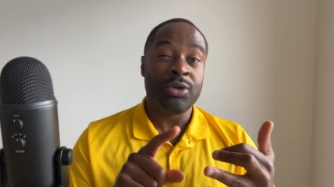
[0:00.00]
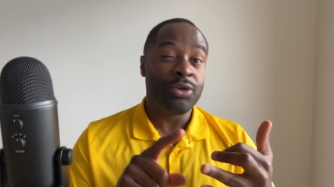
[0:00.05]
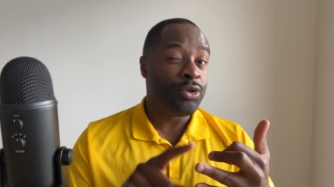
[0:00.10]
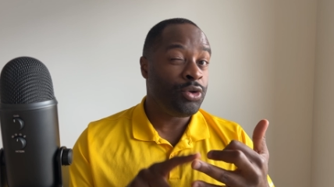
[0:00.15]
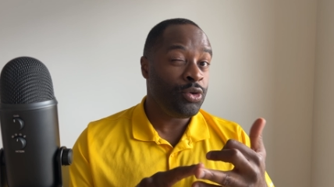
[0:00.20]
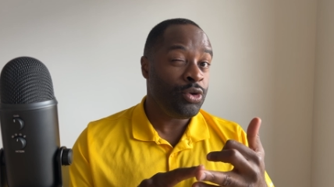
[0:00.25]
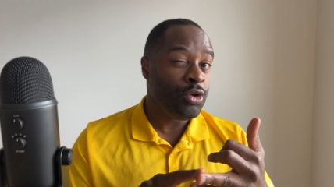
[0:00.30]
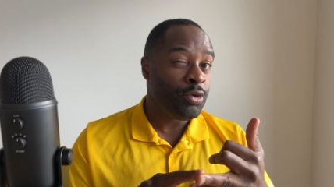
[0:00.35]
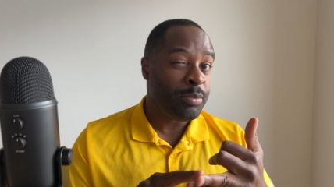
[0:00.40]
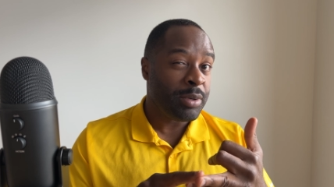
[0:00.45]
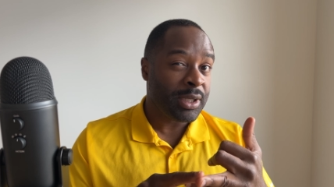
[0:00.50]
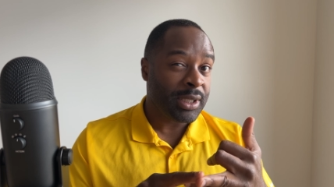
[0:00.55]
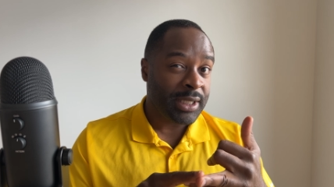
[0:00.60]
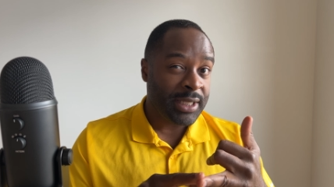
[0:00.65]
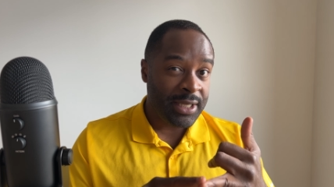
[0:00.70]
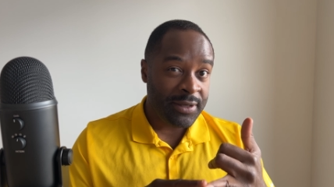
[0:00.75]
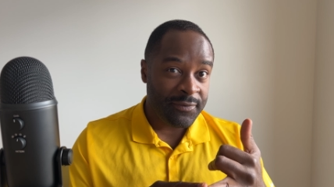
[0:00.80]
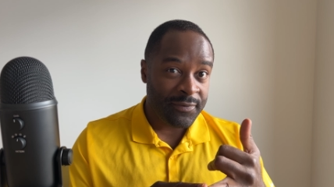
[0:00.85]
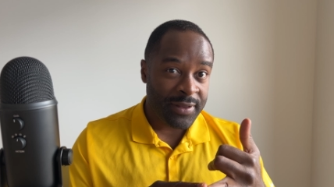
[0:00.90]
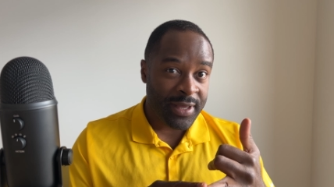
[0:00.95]
Do you
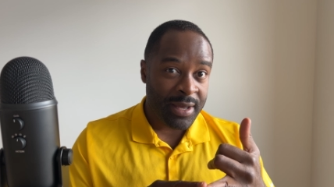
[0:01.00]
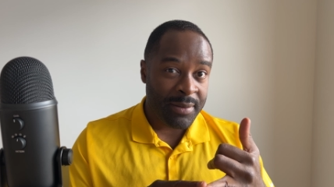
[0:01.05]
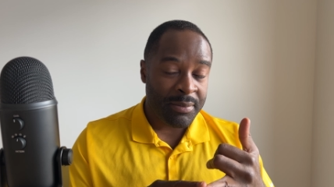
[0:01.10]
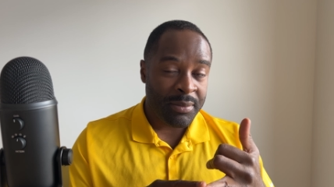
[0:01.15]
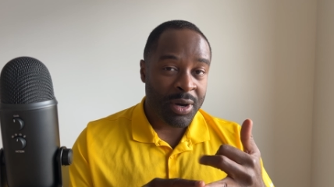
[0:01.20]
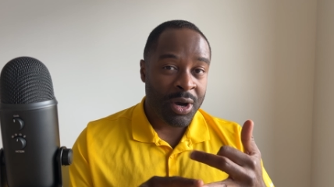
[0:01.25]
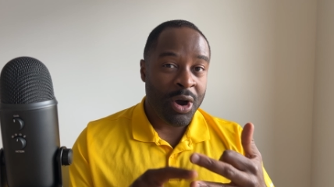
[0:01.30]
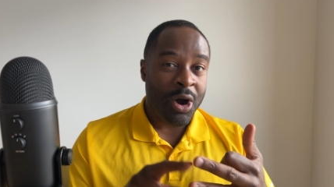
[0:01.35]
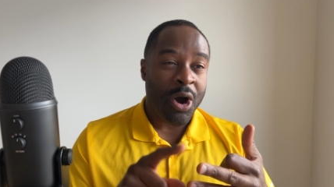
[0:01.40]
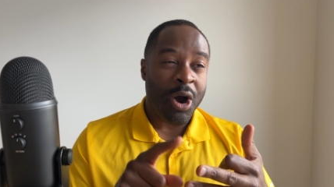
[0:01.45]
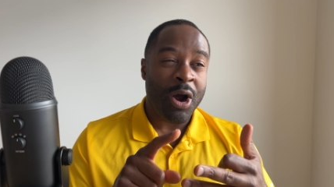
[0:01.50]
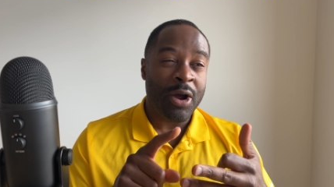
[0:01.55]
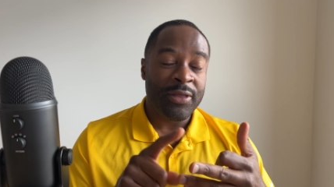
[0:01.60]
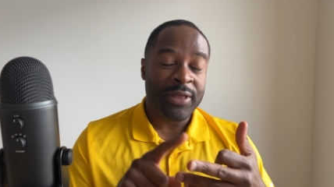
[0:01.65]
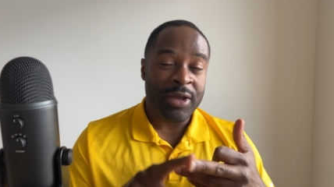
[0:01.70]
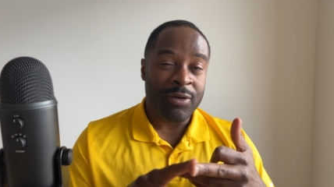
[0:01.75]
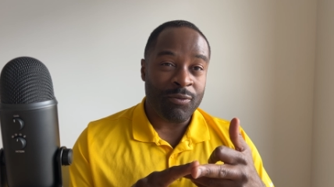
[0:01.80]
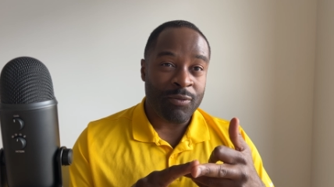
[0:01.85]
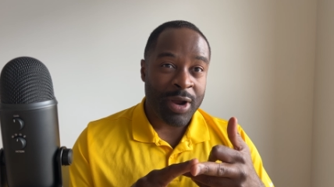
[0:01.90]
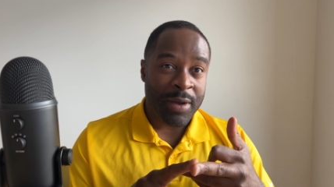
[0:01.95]
believe them? Are
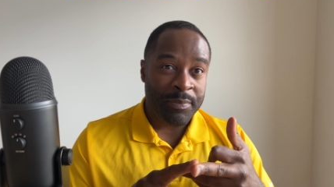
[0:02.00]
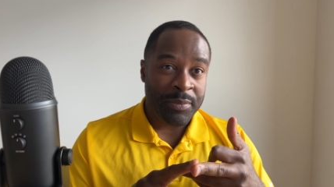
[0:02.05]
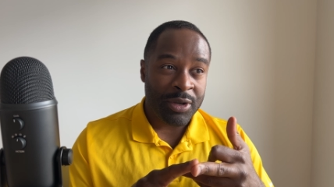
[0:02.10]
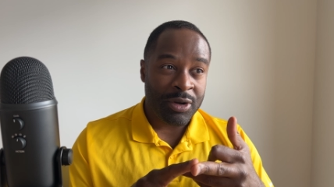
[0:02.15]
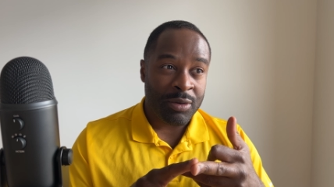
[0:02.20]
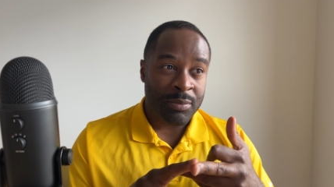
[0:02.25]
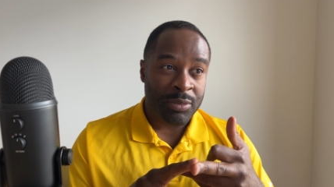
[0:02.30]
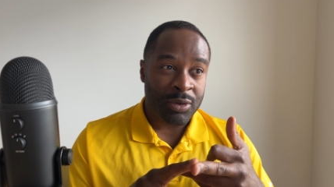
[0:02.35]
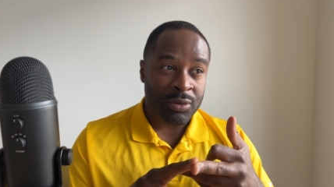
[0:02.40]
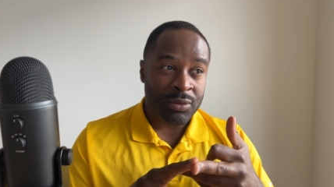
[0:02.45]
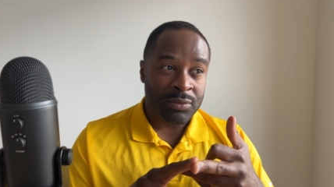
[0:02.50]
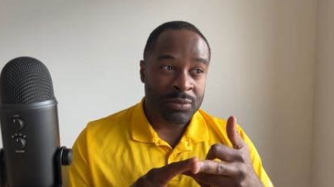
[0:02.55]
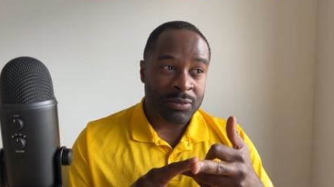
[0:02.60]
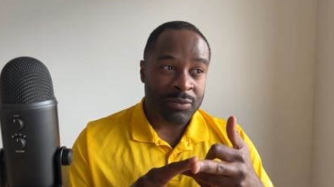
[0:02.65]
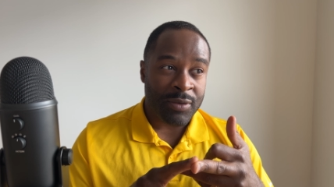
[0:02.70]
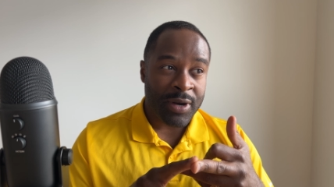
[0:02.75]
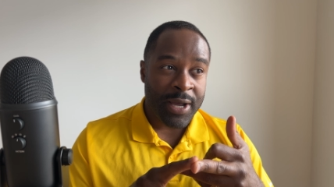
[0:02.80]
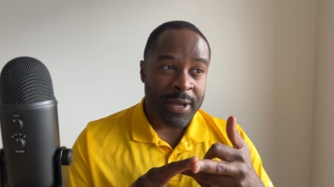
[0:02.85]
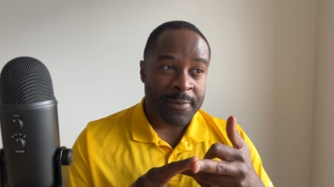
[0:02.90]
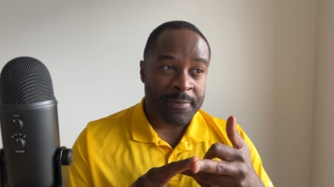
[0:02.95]
they reputable,
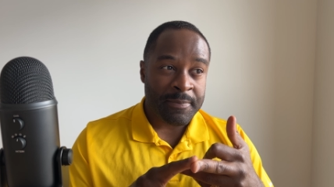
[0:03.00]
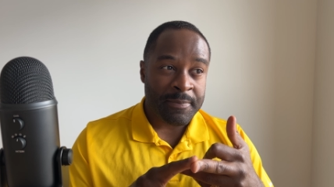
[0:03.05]
right?